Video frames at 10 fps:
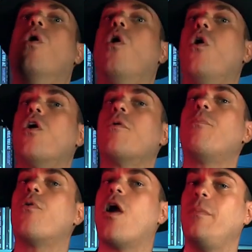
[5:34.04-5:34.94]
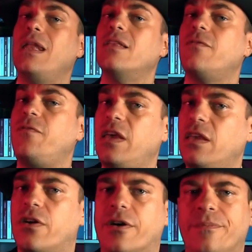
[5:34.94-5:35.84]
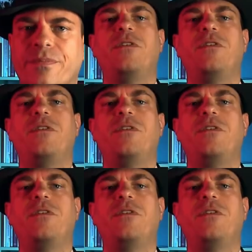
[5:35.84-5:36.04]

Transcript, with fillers: more prominent figure,